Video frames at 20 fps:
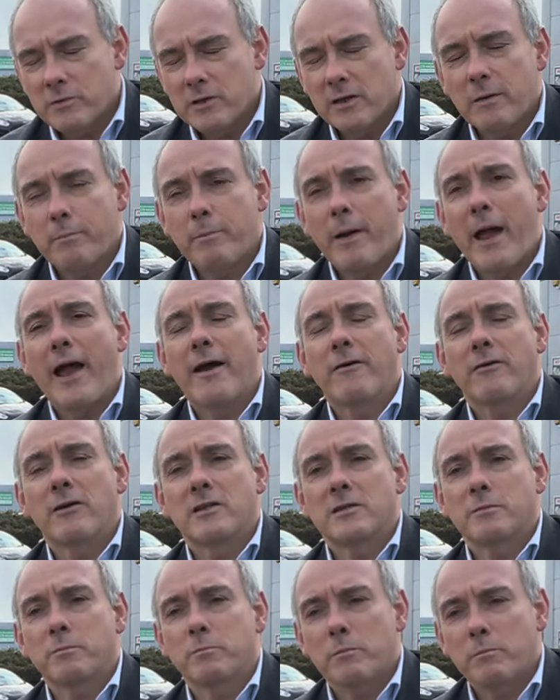to the
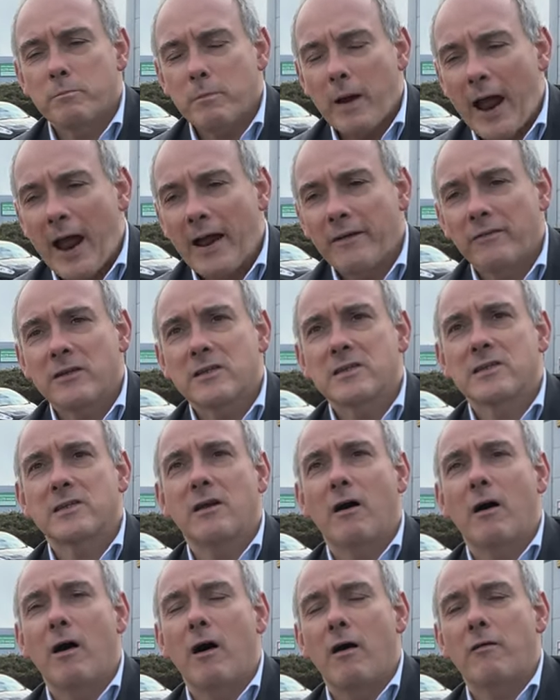parents and the
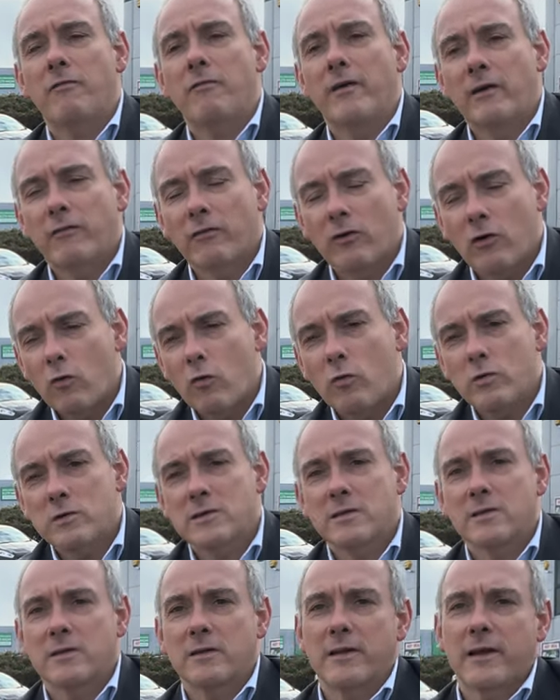staff, and of
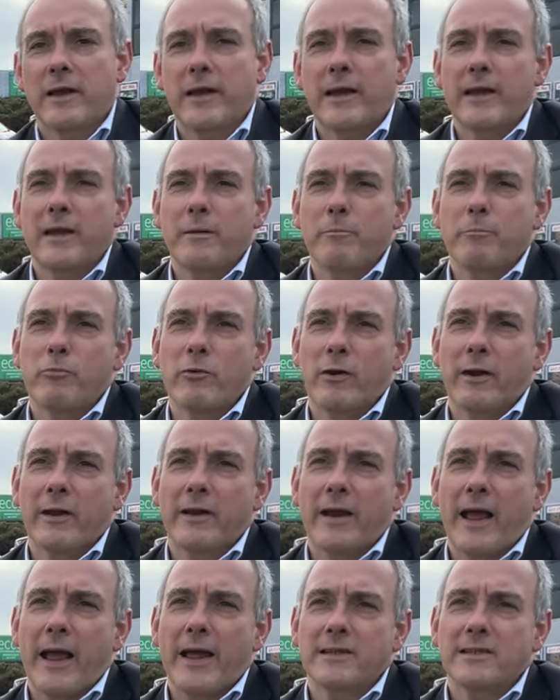course the
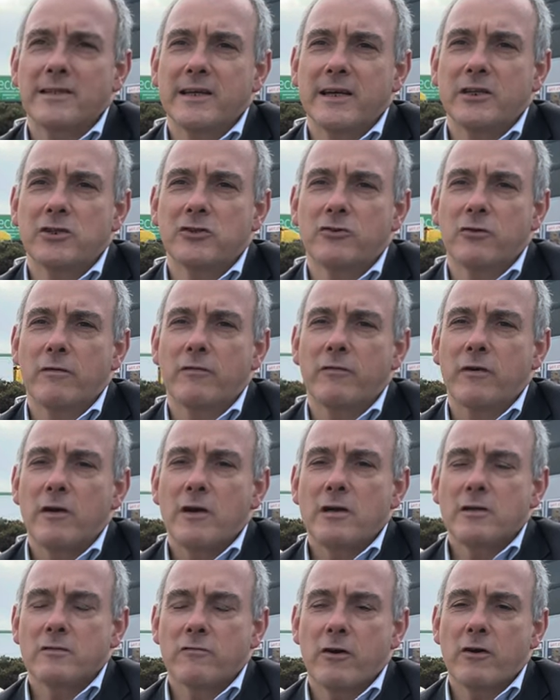brilliant head teacher of
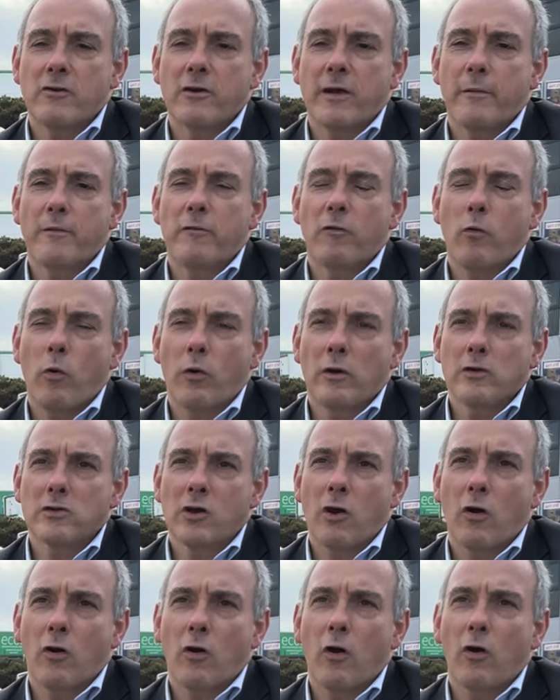Frederick Gibber for what has
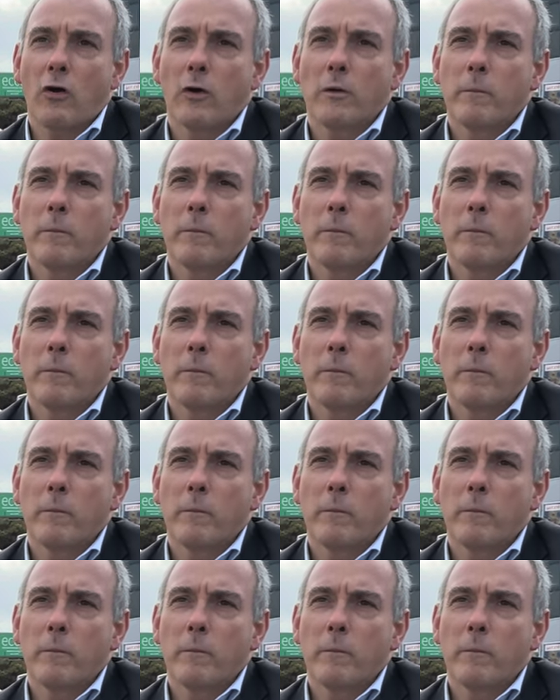gone on.